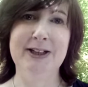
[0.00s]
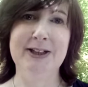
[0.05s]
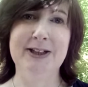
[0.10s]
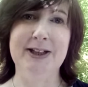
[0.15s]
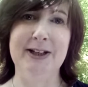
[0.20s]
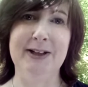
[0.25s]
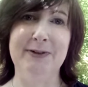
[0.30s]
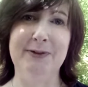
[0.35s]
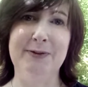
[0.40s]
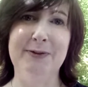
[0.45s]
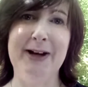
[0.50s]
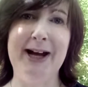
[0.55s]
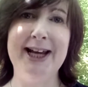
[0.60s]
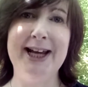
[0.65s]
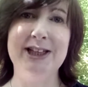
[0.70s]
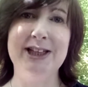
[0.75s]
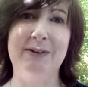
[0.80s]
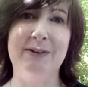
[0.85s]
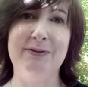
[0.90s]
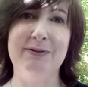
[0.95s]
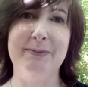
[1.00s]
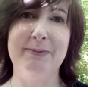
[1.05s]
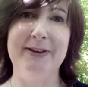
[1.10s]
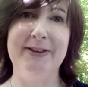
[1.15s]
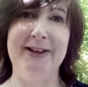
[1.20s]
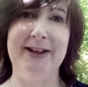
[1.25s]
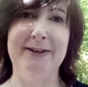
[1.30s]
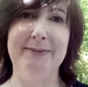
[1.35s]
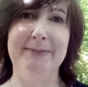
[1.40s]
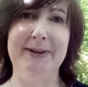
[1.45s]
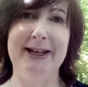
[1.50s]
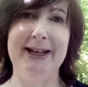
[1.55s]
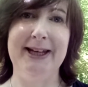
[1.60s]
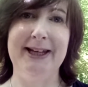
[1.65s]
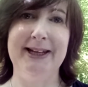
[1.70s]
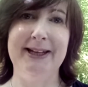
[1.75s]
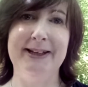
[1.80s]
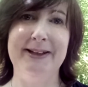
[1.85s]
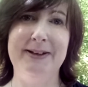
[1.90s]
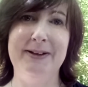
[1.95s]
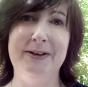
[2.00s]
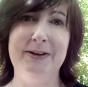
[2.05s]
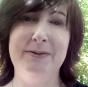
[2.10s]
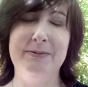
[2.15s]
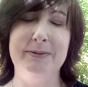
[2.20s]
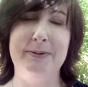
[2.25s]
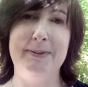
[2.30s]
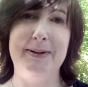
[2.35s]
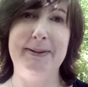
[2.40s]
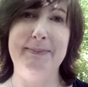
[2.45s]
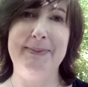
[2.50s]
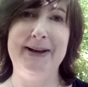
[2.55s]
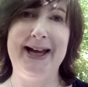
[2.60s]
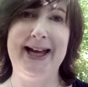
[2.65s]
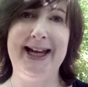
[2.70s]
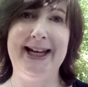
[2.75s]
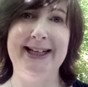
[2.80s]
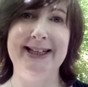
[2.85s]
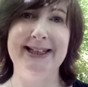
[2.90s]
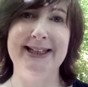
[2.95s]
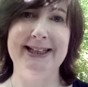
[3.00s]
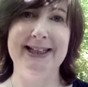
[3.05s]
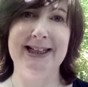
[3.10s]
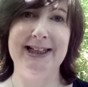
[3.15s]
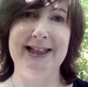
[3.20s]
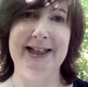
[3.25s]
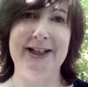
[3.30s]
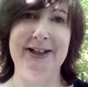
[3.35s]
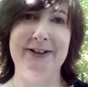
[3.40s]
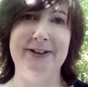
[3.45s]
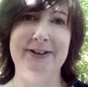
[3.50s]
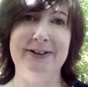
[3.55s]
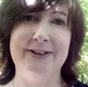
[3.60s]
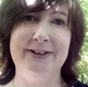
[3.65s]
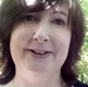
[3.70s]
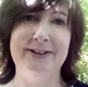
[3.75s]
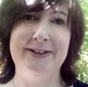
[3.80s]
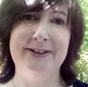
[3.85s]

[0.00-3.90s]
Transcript: to rise up from within me when my mind is cleared.